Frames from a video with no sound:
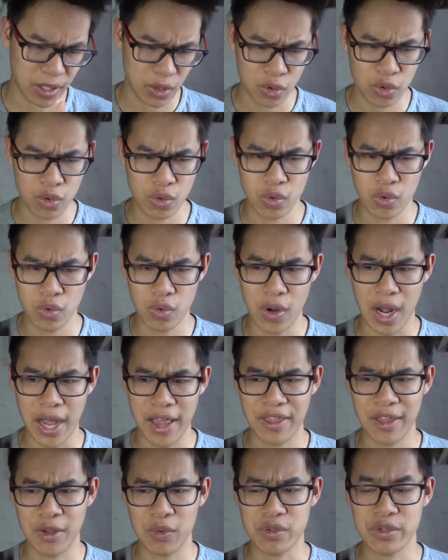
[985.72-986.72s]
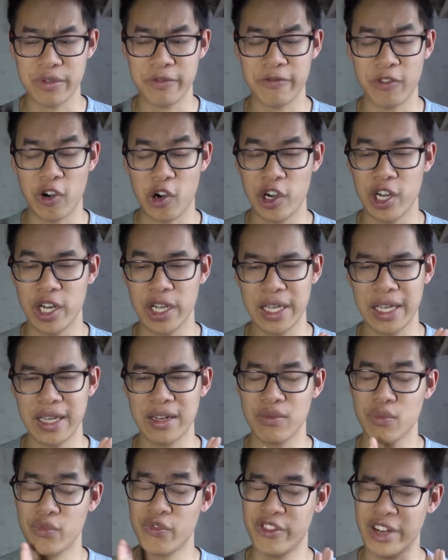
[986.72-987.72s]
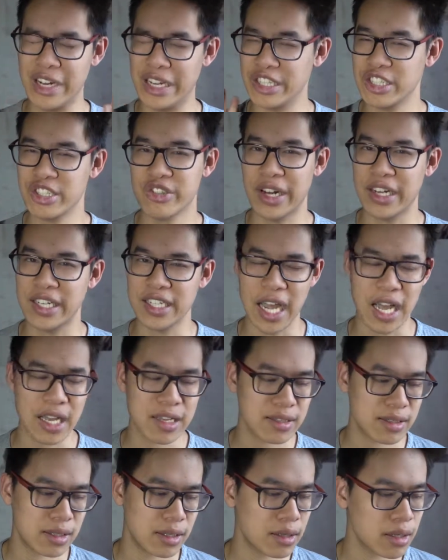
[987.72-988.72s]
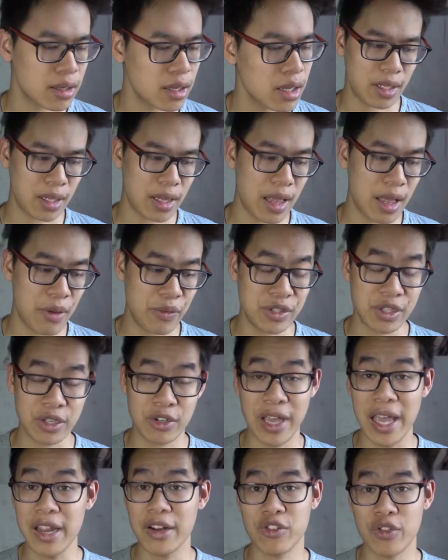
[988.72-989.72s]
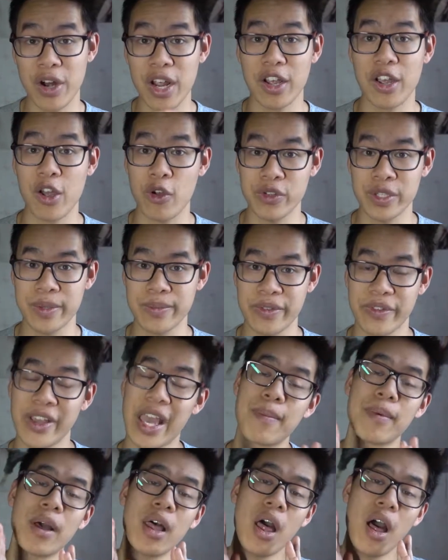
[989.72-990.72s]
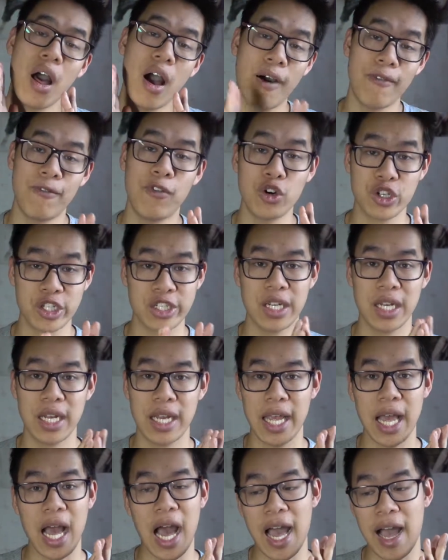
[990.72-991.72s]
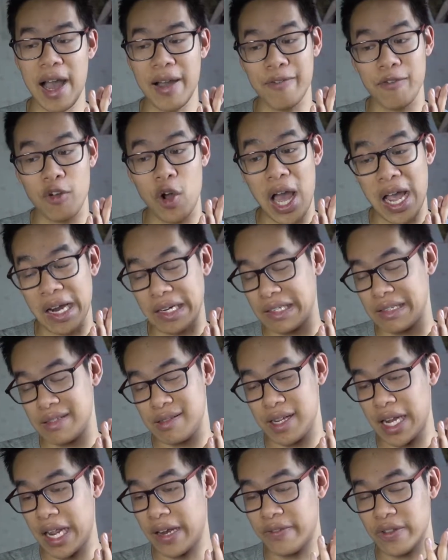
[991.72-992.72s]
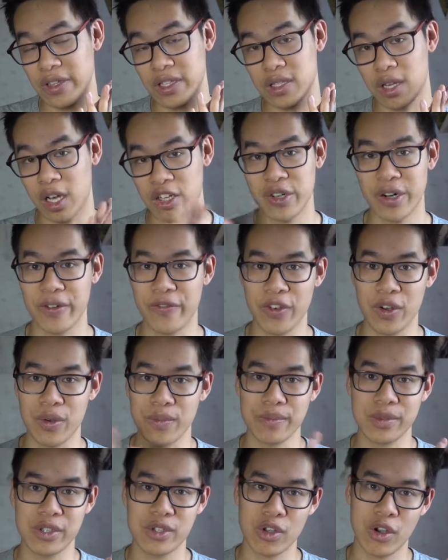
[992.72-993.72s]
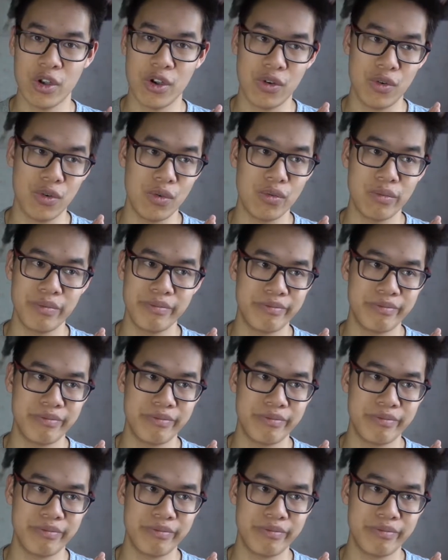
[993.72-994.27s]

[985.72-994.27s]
who I think was a foreigner. He had a really strange accent. It was a great concept of game. Unfortunately, I have not actually seen any of the Star Trek films, so